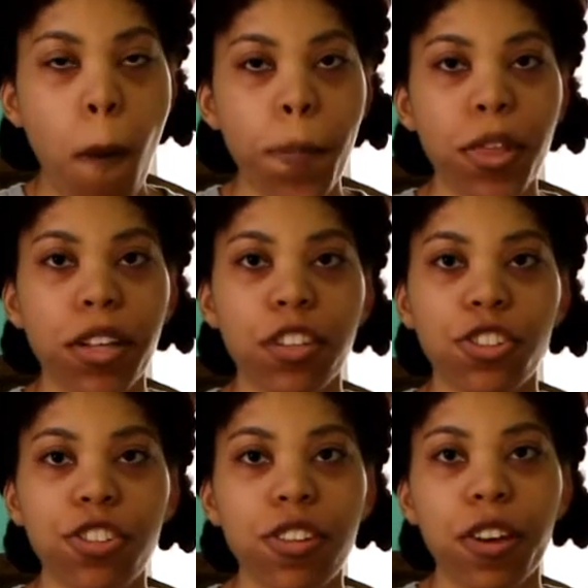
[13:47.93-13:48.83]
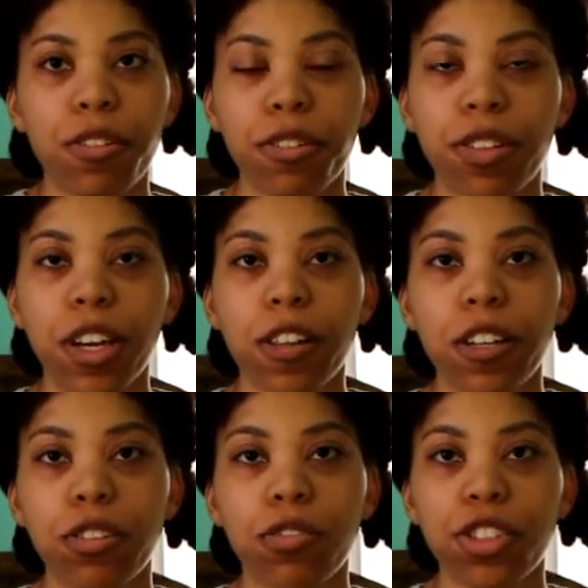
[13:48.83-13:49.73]
No, that's just another thing. Like,
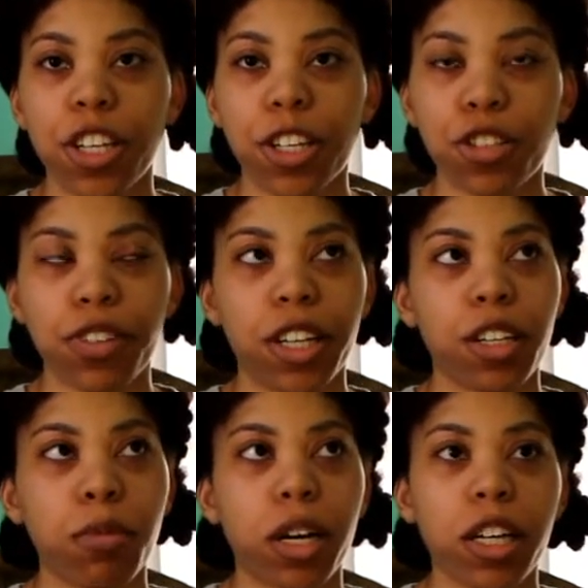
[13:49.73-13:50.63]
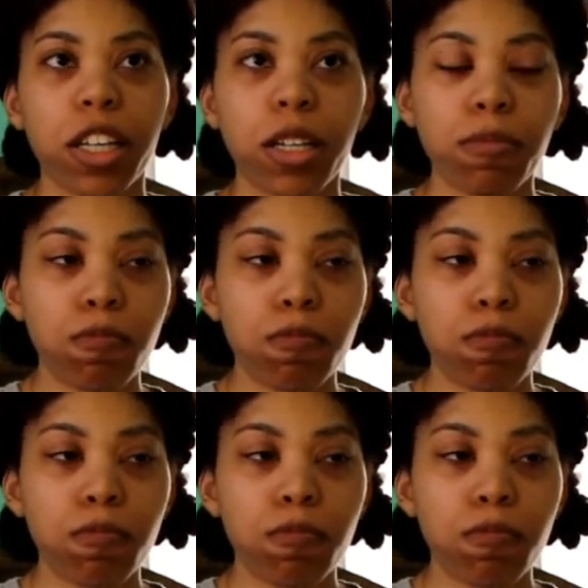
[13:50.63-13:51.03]
don't change for anybody.